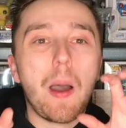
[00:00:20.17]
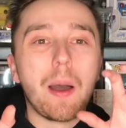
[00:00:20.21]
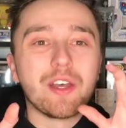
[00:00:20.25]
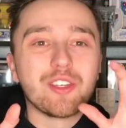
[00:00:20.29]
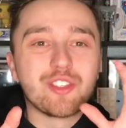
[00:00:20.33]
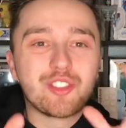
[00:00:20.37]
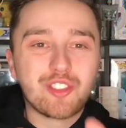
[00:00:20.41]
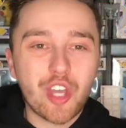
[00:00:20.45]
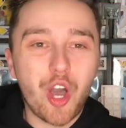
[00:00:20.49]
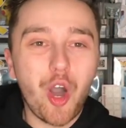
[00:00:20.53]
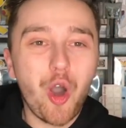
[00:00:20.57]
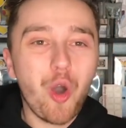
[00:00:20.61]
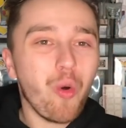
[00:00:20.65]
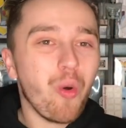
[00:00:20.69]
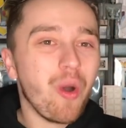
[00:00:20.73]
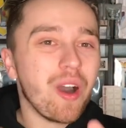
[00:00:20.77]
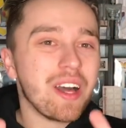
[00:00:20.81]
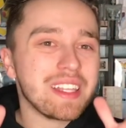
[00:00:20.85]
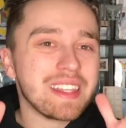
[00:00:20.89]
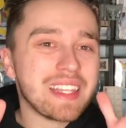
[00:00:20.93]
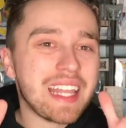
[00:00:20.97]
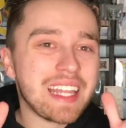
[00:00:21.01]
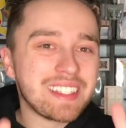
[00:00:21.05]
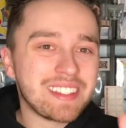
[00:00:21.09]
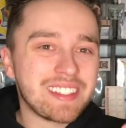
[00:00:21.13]
So
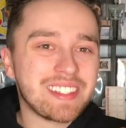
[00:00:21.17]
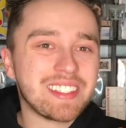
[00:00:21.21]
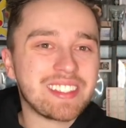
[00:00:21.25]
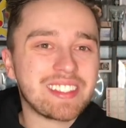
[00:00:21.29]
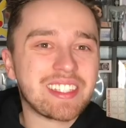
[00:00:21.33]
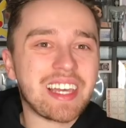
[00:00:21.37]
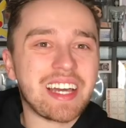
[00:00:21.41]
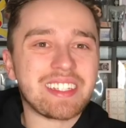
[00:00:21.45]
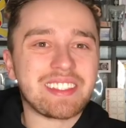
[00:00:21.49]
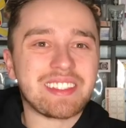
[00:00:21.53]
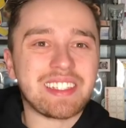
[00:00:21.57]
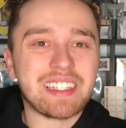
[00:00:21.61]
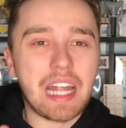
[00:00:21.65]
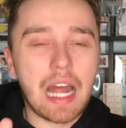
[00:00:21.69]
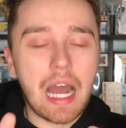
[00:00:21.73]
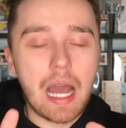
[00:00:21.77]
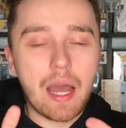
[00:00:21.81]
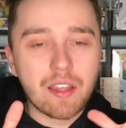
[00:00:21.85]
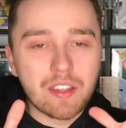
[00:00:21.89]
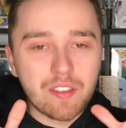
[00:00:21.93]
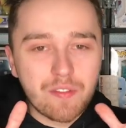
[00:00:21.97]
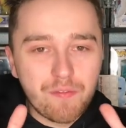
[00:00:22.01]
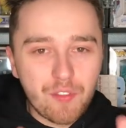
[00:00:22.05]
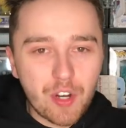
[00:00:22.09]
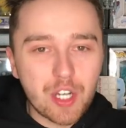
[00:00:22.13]
let's discuss it.
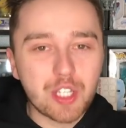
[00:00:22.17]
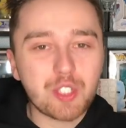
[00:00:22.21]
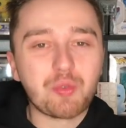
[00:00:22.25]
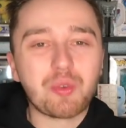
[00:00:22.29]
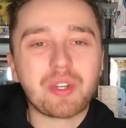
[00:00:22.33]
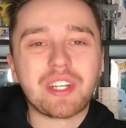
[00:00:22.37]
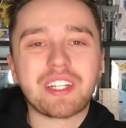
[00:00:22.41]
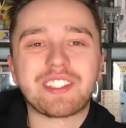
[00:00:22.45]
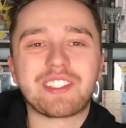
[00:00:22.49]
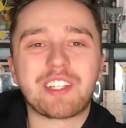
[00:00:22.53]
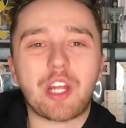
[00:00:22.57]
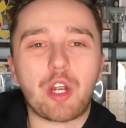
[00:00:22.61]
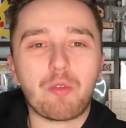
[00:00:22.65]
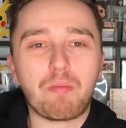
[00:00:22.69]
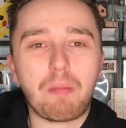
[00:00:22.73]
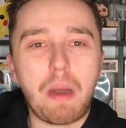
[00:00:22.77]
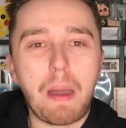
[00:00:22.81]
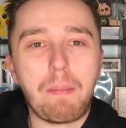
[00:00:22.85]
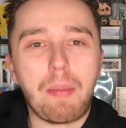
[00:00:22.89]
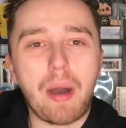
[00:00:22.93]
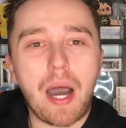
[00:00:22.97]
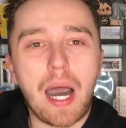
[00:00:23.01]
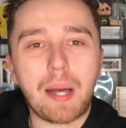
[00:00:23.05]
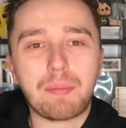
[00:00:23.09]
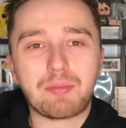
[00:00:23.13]
First, we're going to start with
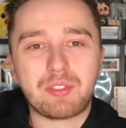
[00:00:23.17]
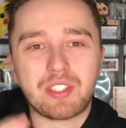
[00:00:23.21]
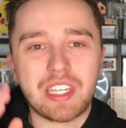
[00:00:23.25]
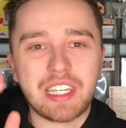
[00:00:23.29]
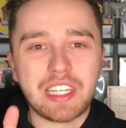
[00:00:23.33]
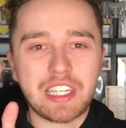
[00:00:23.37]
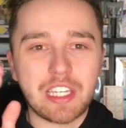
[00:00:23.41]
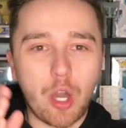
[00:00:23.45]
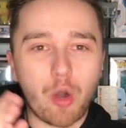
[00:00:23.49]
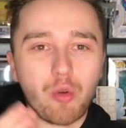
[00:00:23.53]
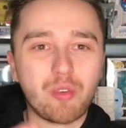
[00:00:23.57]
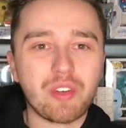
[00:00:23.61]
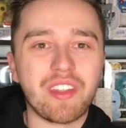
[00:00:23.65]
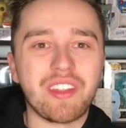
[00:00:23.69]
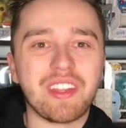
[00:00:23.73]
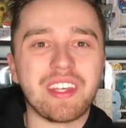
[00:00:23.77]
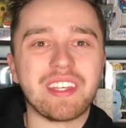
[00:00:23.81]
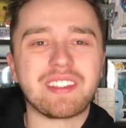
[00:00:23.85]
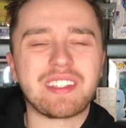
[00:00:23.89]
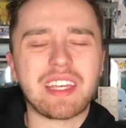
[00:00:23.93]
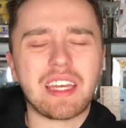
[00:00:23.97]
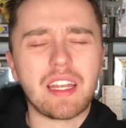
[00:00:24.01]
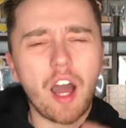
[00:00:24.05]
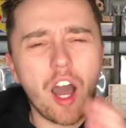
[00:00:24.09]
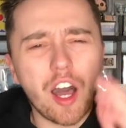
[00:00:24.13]
my pops, go into
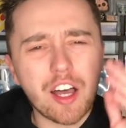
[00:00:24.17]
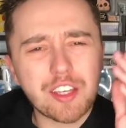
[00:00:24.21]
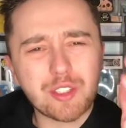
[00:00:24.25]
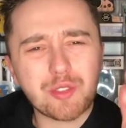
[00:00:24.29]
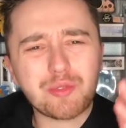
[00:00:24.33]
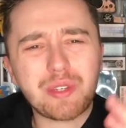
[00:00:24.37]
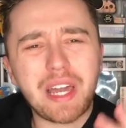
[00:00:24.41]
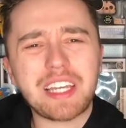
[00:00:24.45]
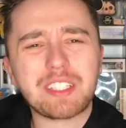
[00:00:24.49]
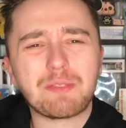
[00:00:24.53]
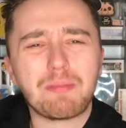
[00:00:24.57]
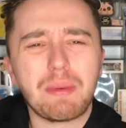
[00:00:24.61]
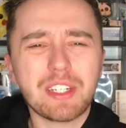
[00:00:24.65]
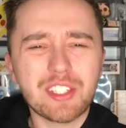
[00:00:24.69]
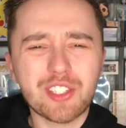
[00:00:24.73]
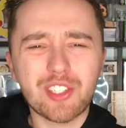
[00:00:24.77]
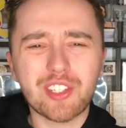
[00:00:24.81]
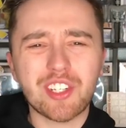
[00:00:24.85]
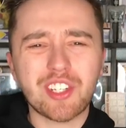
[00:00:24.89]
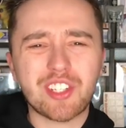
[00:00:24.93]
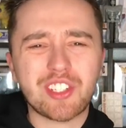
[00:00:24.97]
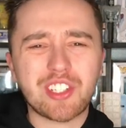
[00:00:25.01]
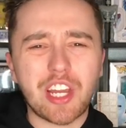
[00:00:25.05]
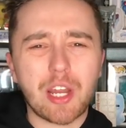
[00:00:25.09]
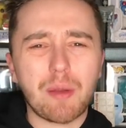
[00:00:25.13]
this, and also, guys, make
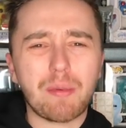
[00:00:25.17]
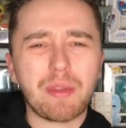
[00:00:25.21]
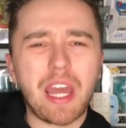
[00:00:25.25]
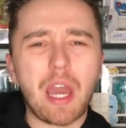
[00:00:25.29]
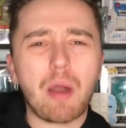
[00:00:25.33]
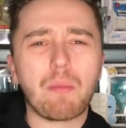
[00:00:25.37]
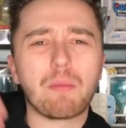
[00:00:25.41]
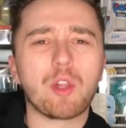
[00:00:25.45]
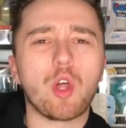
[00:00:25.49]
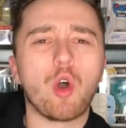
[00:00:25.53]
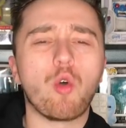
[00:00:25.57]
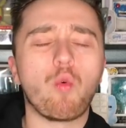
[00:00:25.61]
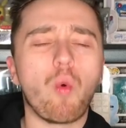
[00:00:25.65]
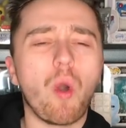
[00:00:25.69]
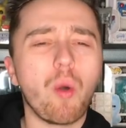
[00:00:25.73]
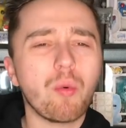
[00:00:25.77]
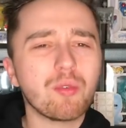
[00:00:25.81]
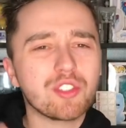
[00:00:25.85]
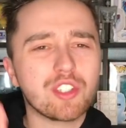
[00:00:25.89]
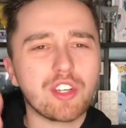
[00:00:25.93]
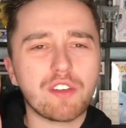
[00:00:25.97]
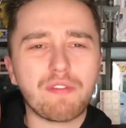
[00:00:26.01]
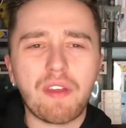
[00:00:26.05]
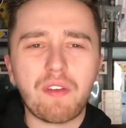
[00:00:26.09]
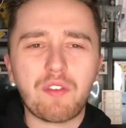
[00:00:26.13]
sure to share down below what
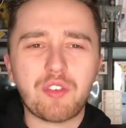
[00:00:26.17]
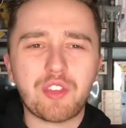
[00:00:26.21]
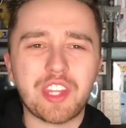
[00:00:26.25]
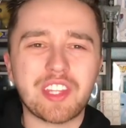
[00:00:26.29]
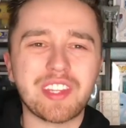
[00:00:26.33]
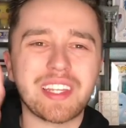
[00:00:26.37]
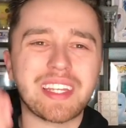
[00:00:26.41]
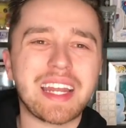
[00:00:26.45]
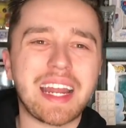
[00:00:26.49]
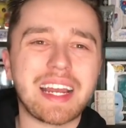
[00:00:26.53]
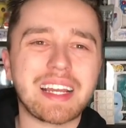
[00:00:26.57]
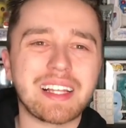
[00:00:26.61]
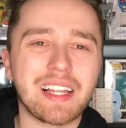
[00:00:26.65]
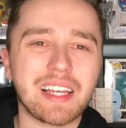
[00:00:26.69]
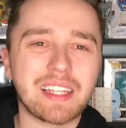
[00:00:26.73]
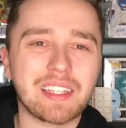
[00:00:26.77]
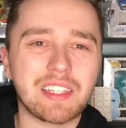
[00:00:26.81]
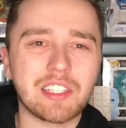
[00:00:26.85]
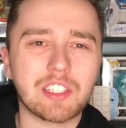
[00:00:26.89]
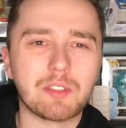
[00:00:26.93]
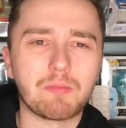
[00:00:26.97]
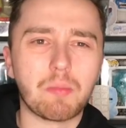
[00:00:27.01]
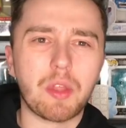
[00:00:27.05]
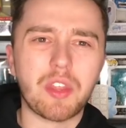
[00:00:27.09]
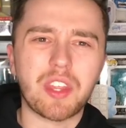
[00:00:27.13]
was your favorite thing that I
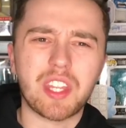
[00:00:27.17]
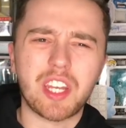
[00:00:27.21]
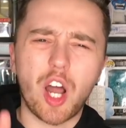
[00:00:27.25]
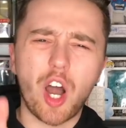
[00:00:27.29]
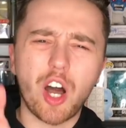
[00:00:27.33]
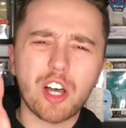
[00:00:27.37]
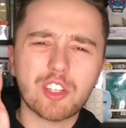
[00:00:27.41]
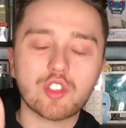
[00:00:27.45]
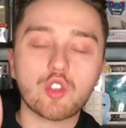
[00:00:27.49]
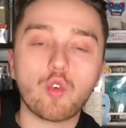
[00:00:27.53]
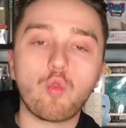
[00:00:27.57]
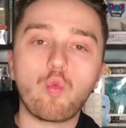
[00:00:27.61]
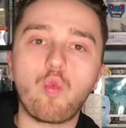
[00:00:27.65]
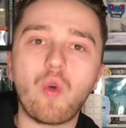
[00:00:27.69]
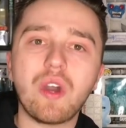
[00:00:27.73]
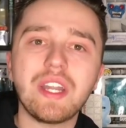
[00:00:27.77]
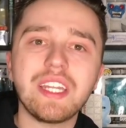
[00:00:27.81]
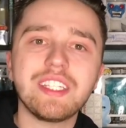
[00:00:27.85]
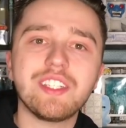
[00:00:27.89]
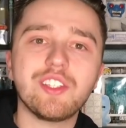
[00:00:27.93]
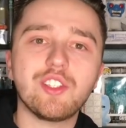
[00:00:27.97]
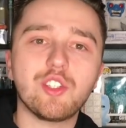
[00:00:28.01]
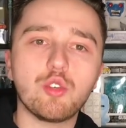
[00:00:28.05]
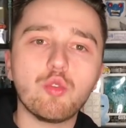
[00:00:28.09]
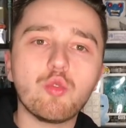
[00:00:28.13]
collected this month, and also, what
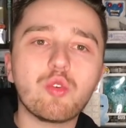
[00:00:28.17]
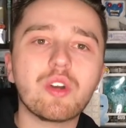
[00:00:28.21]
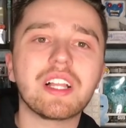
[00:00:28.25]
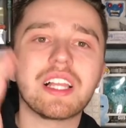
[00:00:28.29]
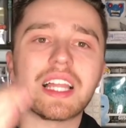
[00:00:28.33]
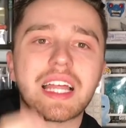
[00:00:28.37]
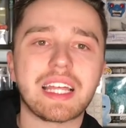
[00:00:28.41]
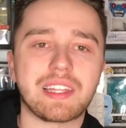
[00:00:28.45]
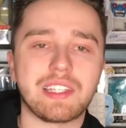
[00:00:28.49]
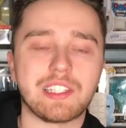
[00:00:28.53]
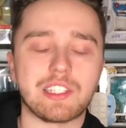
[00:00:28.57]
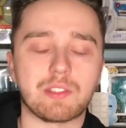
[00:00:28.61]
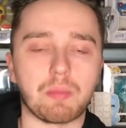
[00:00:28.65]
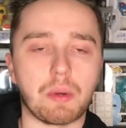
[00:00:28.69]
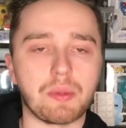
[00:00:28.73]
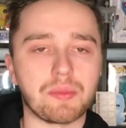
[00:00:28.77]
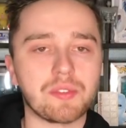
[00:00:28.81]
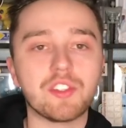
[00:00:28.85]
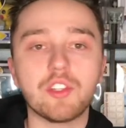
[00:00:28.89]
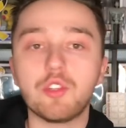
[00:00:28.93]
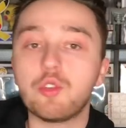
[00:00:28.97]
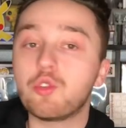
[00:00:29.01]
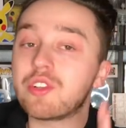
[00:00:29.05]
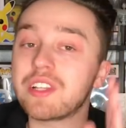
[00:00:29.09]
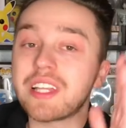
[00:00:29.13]
did you collect this
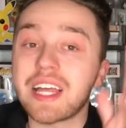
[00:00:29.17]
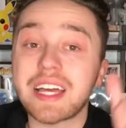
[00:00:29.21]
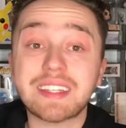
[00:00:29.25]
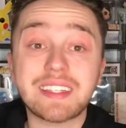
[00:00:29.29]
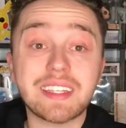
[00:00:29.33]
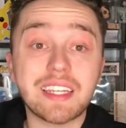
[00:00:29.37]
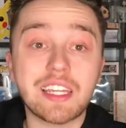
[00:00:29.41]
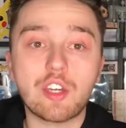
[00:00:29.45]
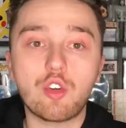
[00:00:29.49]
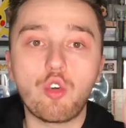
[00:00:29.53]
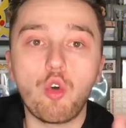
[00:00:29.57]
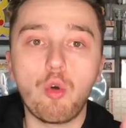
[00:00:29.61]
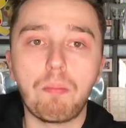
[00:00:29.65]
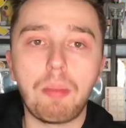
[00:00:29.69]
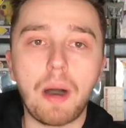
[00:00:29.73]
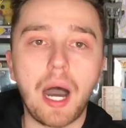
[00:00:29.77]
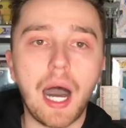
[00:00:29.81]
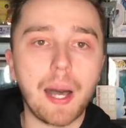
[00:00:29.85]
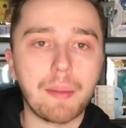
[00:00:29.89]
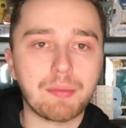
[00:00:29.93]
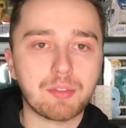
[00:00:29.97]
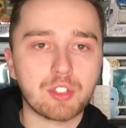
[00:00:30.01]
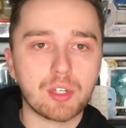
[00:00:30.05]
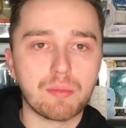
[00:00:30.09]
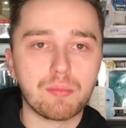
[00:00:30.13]
month? Did you collect any cool
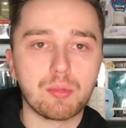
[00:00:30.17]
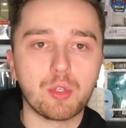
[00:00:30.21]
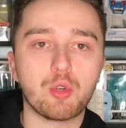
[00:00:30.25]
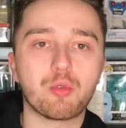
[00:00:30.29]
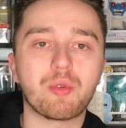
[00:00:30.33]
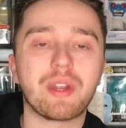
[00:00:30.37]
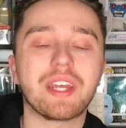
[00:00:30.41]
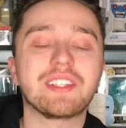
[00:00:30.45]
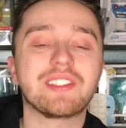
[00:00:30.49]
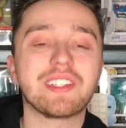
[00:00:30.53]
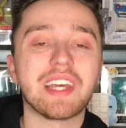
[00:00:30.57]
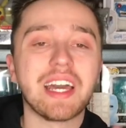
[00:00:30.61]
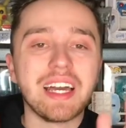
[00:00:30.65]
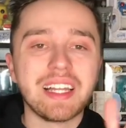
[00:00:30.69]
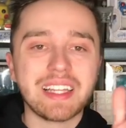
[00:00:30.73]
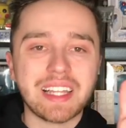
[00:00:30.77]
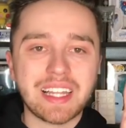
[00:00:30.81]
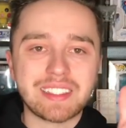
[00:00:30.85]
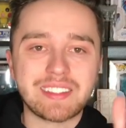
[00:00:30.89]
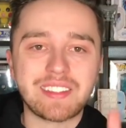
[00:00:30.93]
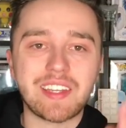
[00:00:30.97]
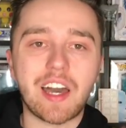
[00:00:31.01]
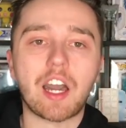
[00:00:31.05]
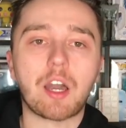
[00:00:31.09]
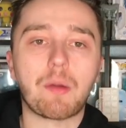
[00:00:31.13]
pops or Blu-rays?
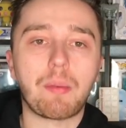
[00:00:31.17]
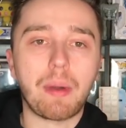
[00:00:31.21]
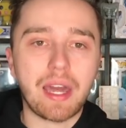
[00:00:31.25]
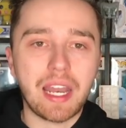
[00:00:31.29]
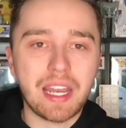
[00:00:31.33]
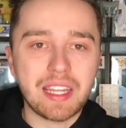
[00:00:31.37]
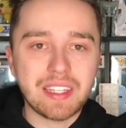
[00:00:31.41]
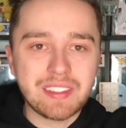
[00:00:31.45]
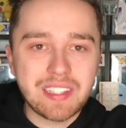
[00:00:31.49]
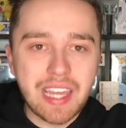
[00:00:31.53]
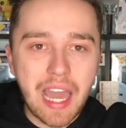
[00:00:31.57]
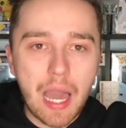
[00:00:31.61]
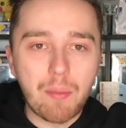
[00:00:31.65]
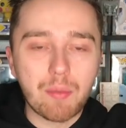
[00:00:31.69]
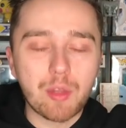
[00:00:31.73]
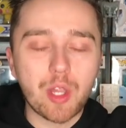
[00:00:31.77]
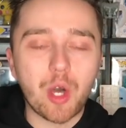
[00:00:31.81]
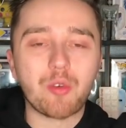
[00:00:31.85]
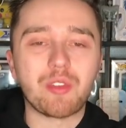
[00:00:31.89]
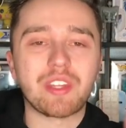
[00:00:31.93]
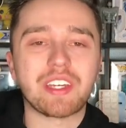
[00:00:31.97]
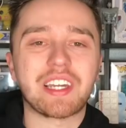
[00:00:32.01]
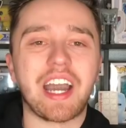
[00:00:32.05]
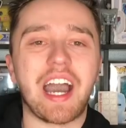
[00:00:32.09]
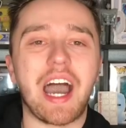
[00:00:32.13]
Let's talk about it down
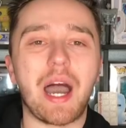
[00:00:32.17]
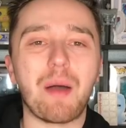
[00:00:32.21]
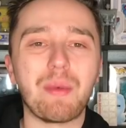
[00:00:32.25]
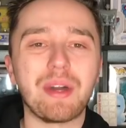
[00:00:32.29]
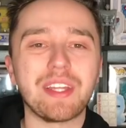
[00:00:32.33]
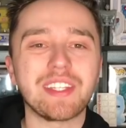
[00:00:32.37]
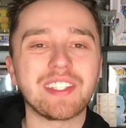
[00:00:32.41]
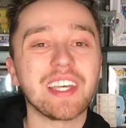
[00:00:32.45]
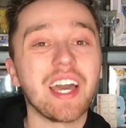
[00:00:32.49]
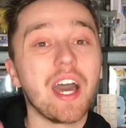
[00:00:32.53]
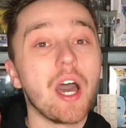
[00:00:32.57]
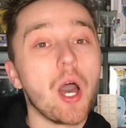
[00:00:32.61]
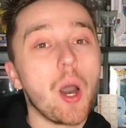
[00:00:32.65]
below in the comments,